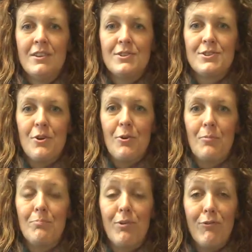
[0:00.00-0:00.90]

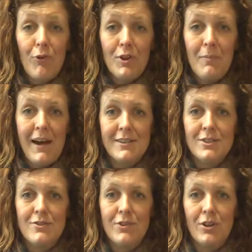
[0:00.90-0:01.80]
So before the
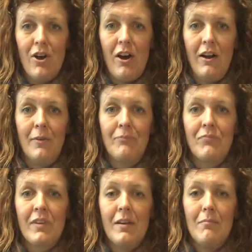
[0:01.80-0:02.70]
passage of the law,
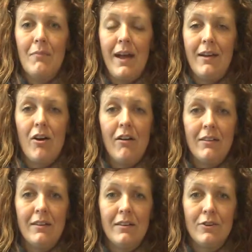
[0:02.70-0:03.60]
my
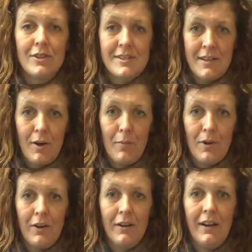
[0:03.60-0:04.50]
colleague Chris
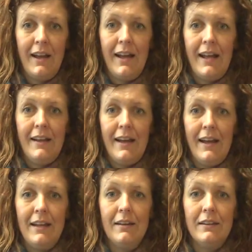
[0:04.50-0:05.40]
Larimer and
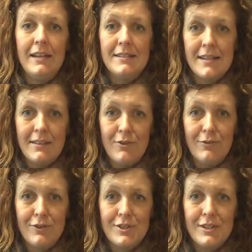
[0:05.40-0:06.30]
I, he's at the
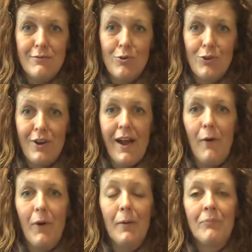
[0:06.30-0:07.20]
University of Northern
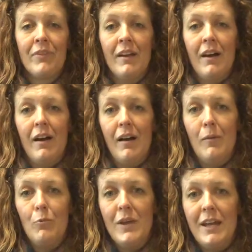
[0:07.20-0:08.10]
Iowa,
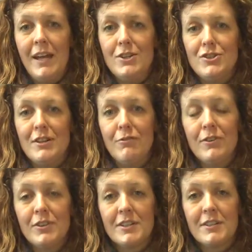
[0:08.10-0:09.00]
we engaged in a
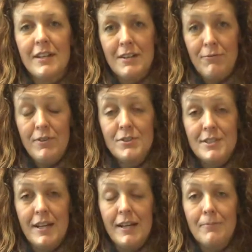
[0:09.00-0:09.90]
field
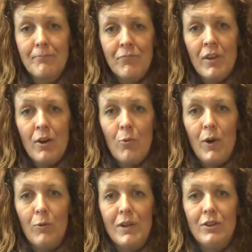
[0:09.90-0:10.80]
study
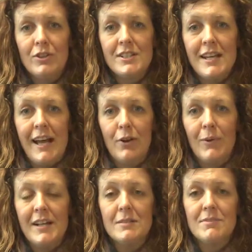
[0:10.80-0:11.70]
where we looked at a
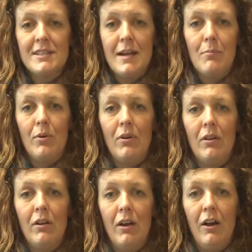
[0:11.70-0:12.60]
random
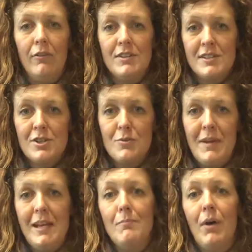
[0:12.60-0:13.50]
sample of
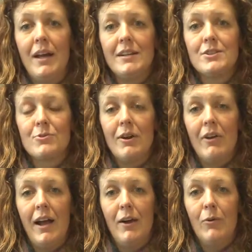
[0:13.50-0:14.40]
decision-making bodies throughout
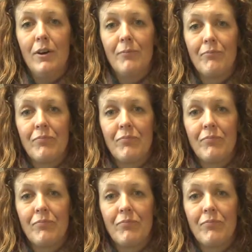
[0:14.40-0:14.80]
Iowa.